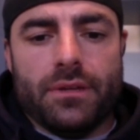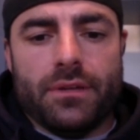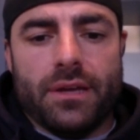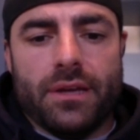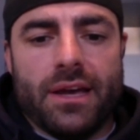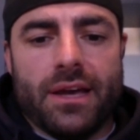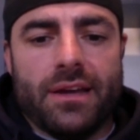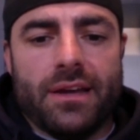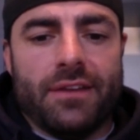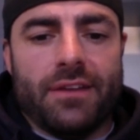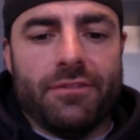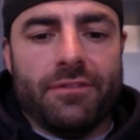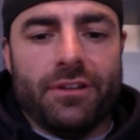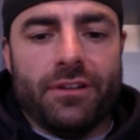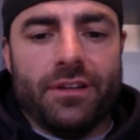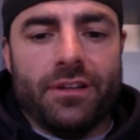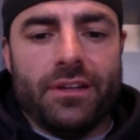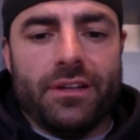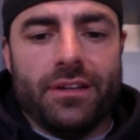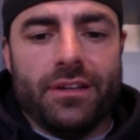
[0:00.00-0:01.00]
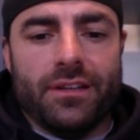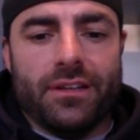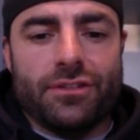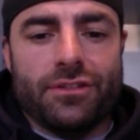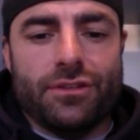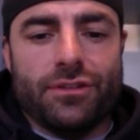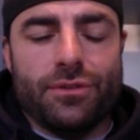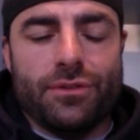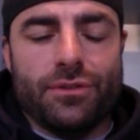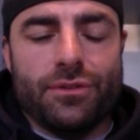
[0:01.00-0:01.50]
had every
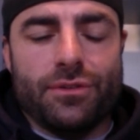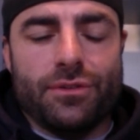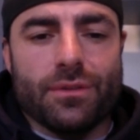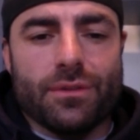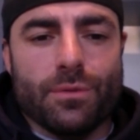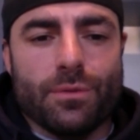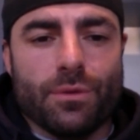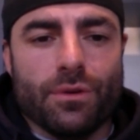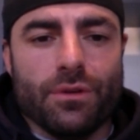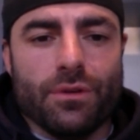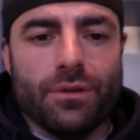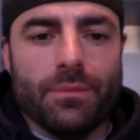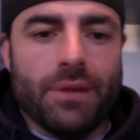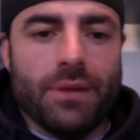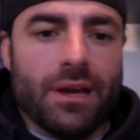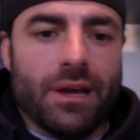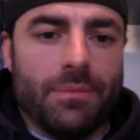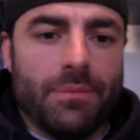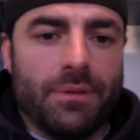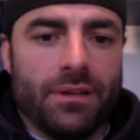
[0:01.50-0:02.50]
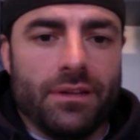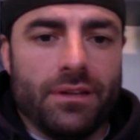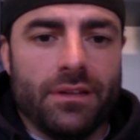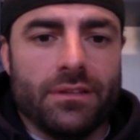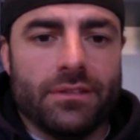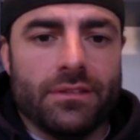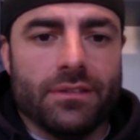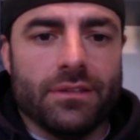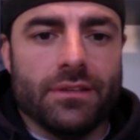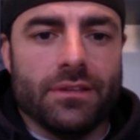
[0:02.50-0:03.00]
excuse in the world, in my opinion,
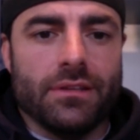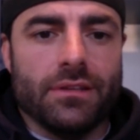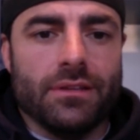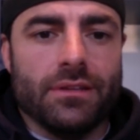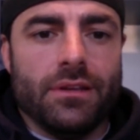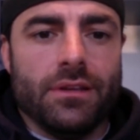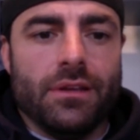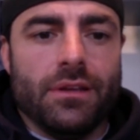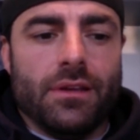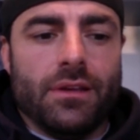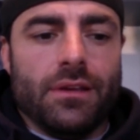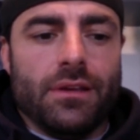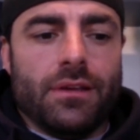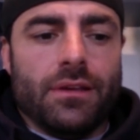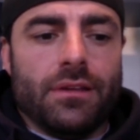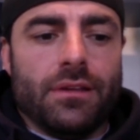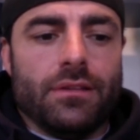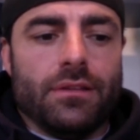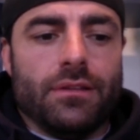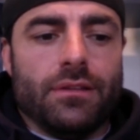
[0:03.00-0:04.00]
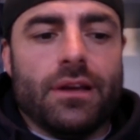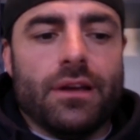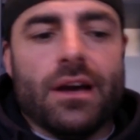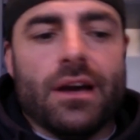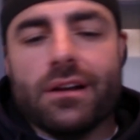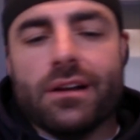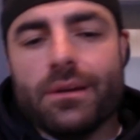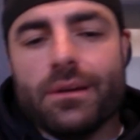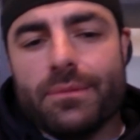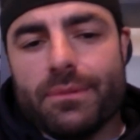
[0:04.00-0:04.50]
to not come to